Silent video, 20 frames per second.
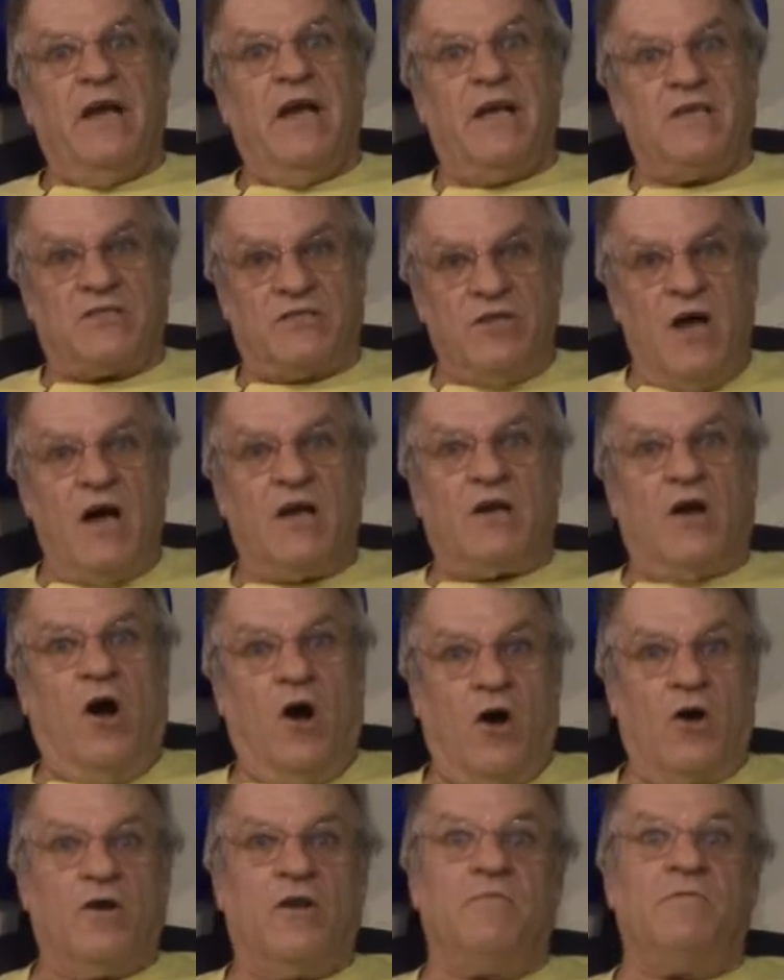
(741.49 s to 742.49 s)
It's not
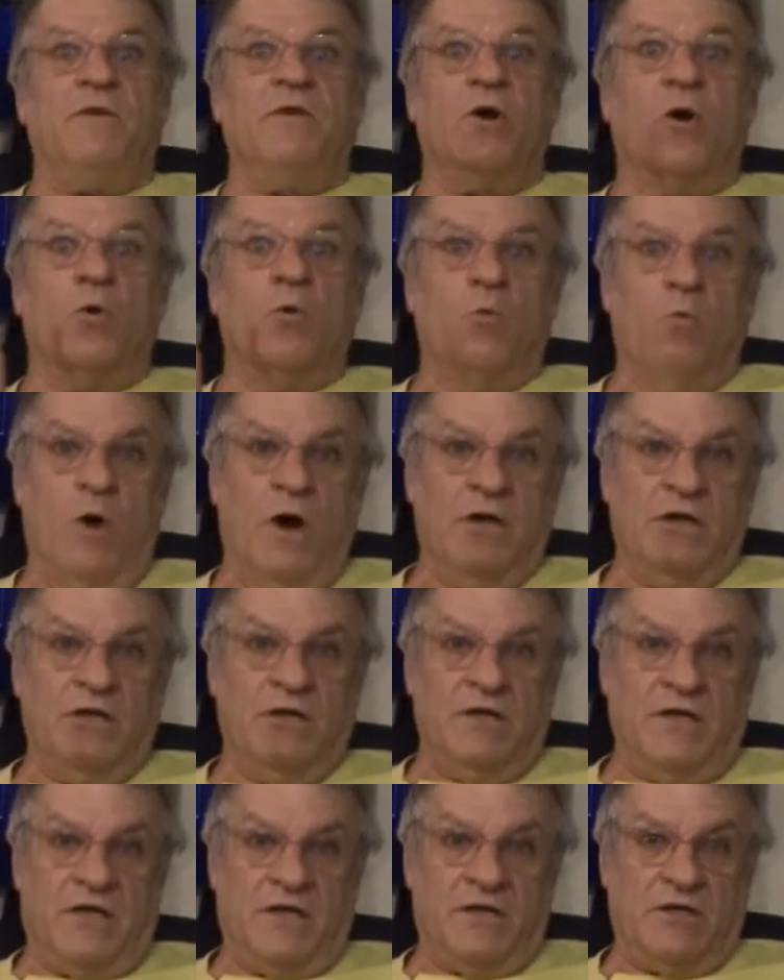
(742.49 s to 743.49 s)
hard if you know
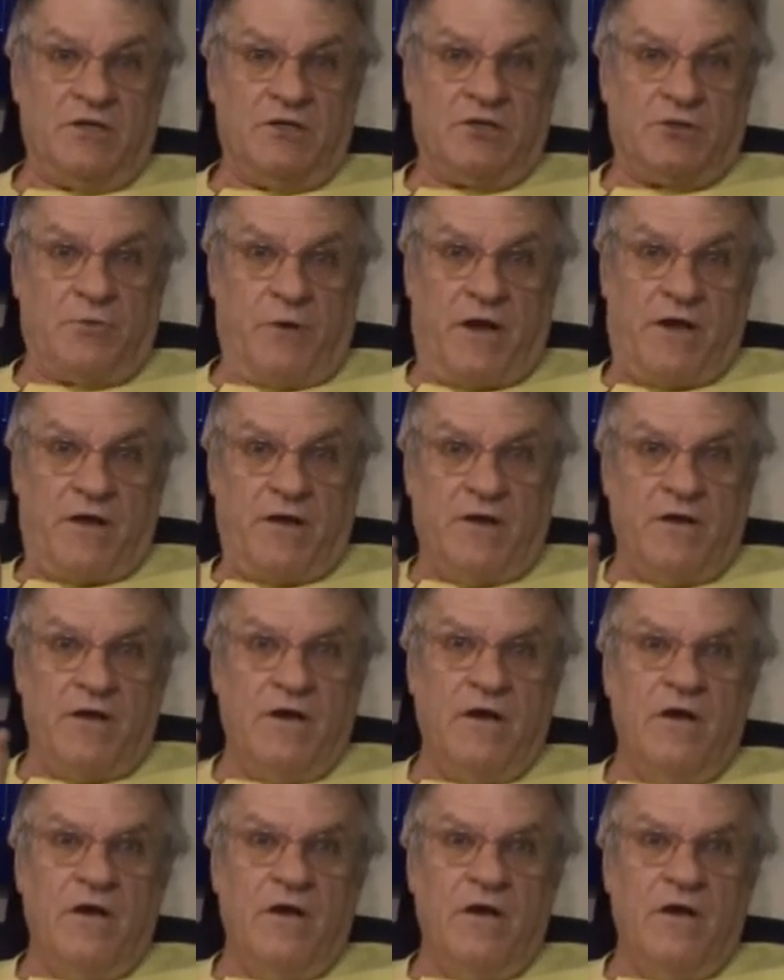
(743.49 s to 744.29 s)
one little trick.